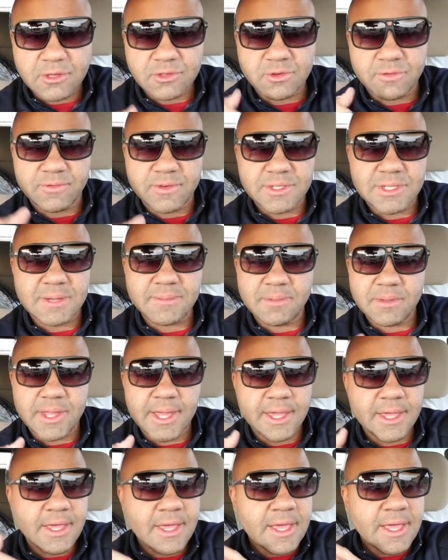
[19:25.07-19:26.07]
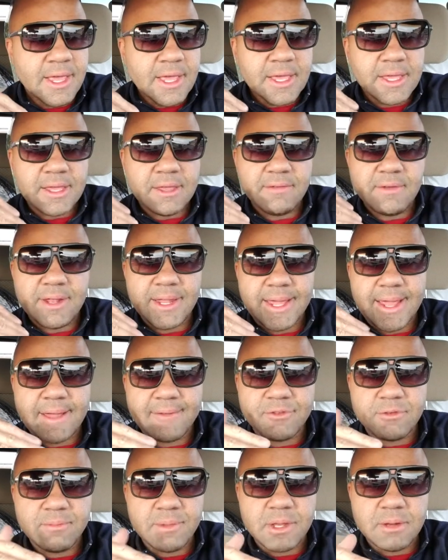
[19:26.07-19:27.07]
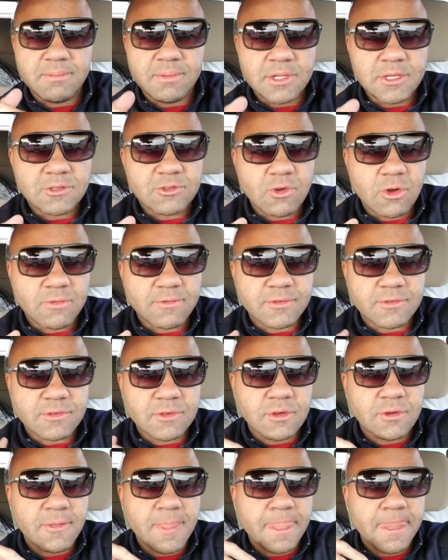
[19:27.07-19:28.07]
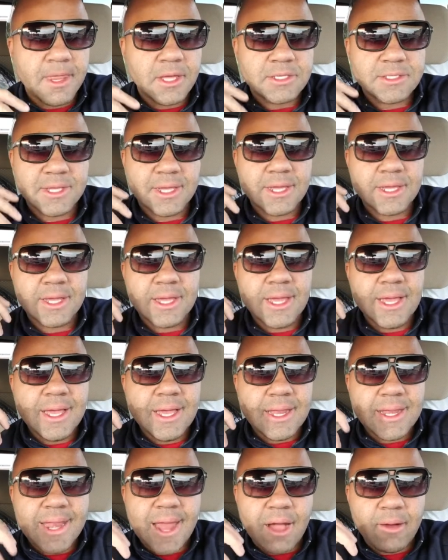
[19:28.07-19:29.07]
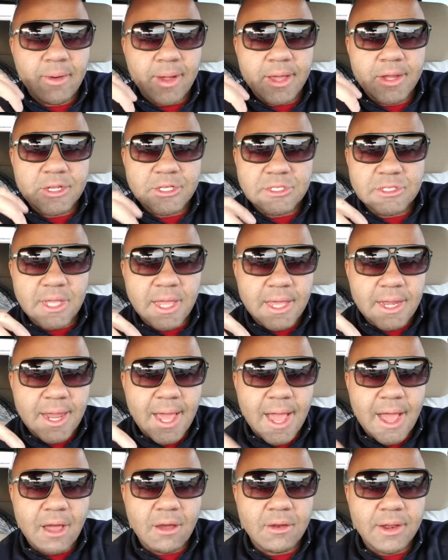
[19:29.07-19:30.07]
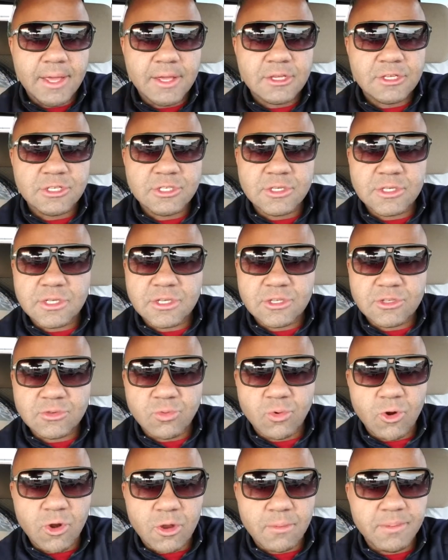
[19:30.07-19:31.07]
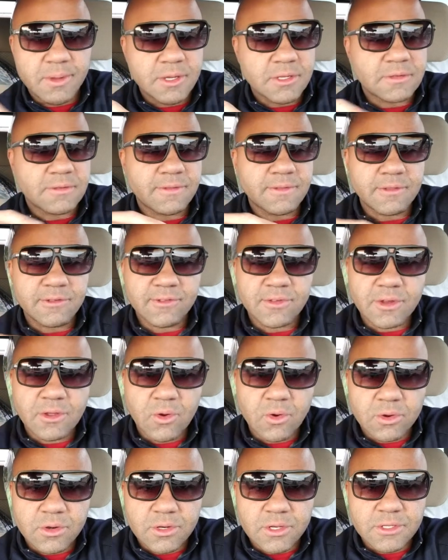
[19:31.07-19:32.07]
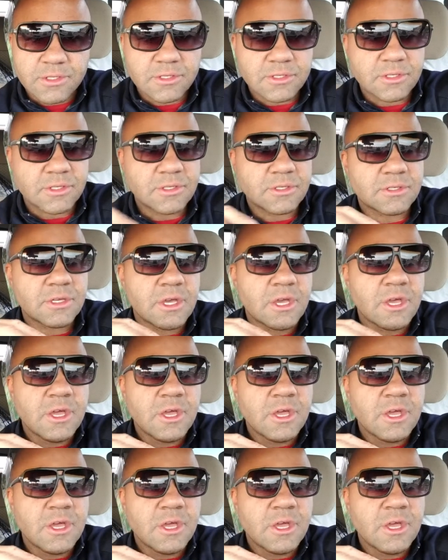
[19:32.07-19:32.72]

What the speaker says: So for example, like even like after being a police officer, it's like now I understand how like cities work because of the city ordinances,